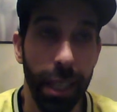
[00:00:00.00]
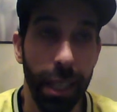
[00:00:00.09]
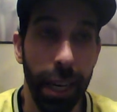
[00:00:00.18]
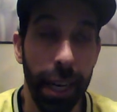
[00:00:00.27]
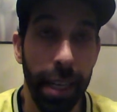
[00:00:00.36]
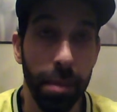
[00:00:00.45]

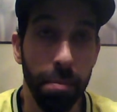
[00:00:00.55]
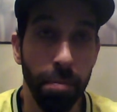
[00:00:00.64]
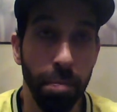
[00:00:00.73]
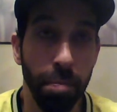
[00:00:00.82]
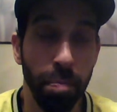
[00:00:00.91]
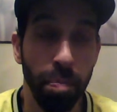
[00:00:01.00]

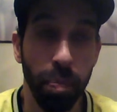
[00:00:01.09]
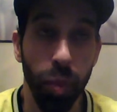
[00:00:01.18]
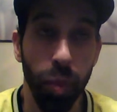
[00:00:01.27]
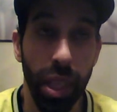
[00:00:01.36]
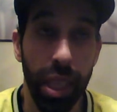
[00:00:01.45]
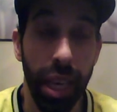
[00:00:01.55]

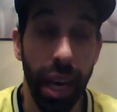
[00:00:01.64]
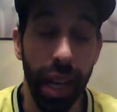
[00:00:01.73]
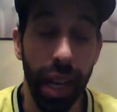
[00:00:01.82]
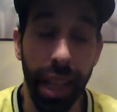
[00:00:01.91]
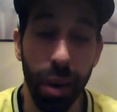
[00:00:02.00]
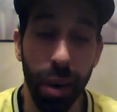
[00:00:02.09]

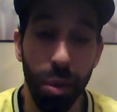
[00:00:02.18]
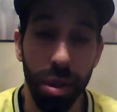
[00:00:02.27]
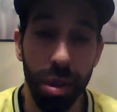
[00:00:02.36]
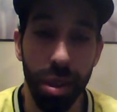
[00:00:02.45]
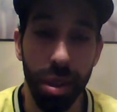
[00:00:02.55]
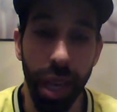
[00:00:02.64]
Yeah, that
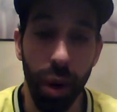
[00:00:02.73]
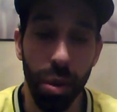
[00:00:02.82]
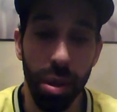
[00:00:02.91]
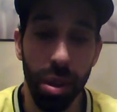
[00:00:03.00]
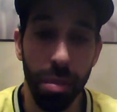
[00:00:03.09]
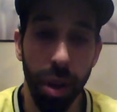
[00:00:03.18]
was
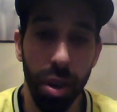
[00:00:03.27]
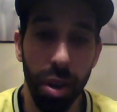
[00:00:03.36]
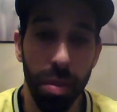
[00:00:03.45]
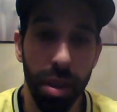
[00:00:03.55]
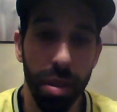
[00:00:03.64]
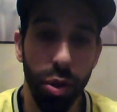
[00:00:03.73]
an
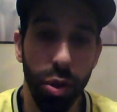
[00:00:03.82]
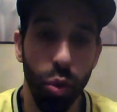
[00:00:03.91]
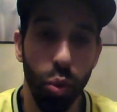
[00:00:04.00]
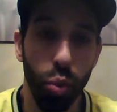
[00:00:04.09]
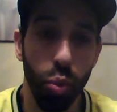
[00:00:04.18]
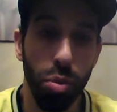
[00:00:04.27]
embarrassment
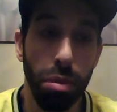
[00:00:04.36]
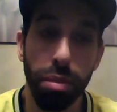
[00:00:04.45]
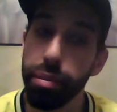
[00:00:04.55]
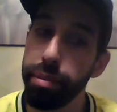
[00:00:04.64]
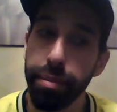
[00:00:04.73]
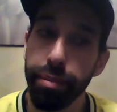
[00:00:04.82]
to
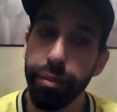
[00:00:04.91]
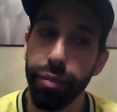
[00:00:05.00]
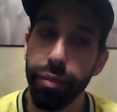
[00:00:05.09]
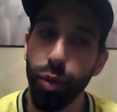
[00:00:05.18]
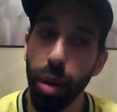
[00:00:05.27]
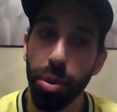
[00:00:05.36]

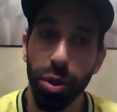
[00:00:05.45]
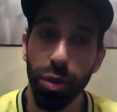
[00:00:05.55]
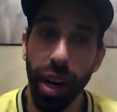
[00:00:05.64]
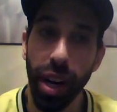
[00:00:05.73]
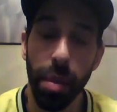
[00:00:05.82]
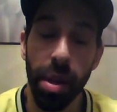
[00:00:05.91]
the Rebels.
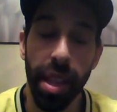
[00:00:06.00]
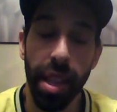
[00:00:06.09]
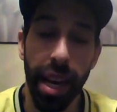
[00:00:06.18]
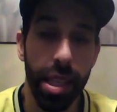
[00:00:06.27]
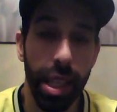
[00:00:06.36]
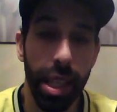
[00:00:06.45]
I mean,
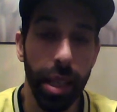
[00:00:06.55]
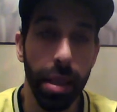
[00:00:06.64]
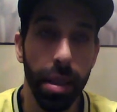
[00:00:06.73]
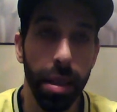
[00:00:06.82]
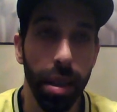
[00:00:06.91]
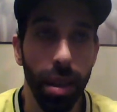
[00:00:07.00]

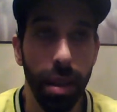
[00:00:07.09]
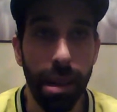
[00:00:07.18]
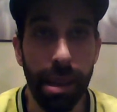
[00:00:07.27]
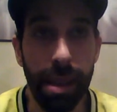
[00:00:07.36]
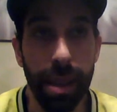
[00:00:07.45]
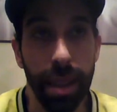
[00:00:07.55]

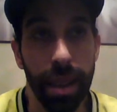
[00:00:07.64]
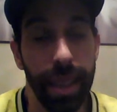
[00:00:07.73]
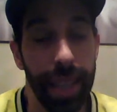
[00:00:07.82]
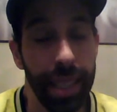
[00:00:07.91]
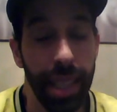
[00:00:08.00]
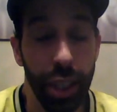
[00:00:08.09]

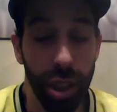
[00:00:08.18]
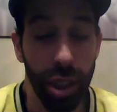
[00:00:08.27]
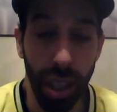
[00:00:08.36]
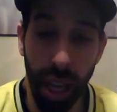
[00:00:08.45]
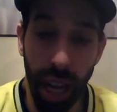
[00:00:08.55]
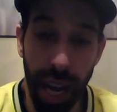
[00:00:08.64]
that's not just
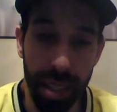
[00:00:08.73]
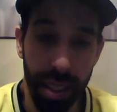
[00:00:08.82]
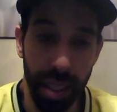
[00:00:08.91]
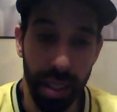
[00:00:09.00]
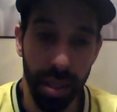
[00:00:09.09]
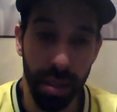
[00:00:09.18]
a loss.
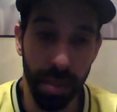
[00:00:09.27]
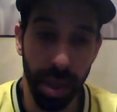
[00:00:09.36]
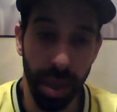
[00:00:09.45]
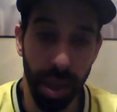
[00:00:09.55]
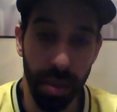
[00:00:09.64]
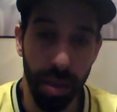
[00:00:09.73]
That is
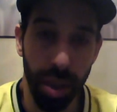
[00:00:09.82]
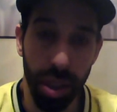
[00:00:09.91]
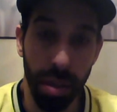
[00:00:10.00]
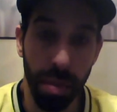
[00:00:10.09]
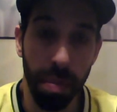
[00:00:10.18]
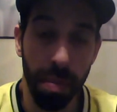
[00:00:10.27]

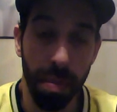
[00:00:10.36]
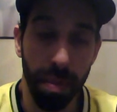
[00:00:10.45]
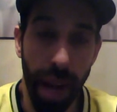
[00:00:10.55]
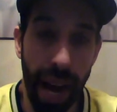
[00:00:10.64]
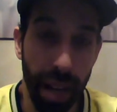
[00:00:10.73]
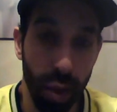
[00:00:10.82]
just a
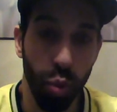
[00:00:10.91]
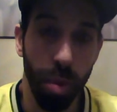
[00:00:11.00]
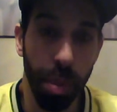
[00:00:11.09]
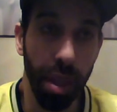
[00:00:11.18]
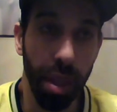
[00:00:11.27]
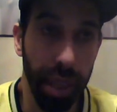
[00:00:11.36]
ass
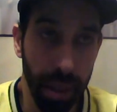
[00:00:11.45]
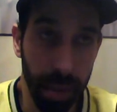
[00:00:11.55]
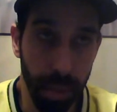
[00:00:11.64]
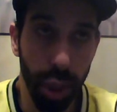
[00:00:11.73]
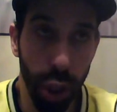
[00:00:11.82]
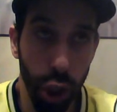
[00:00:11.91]
whooping, like a
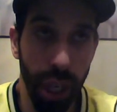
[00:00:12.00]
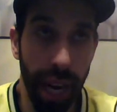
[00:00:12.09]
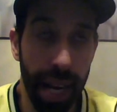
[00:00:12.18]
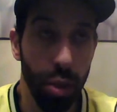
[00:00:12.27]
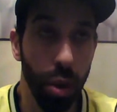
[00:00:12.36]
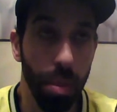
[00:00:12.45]
legit
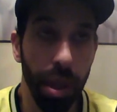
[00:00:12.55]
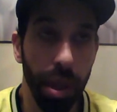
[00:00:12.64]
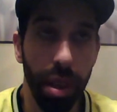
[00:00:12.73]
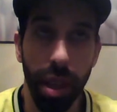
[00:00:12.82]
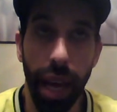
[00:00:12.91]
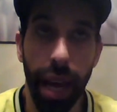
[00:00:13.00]
ass
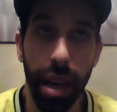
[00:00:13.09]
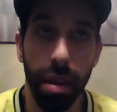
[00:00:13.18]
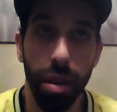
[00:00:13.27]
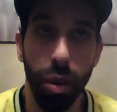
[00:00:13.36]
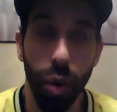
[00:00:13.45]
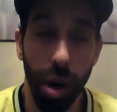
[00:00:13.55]
whooping that
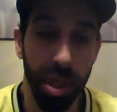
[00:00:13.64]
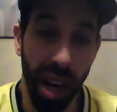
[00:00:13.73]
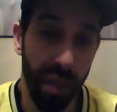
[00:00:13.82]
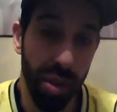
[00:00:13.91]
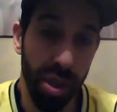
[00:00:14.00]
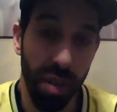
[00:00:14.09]
the Rebels
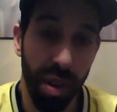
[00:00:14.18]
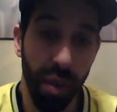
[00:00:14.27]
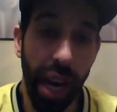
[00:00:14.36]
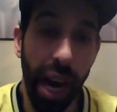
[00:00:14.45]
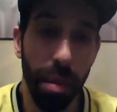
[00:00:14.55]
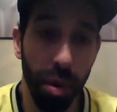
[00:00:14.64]
obviously have
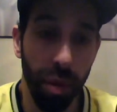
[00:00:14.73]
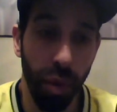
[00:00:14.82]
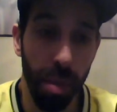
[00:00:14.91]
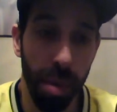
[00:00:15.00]
never gotten before.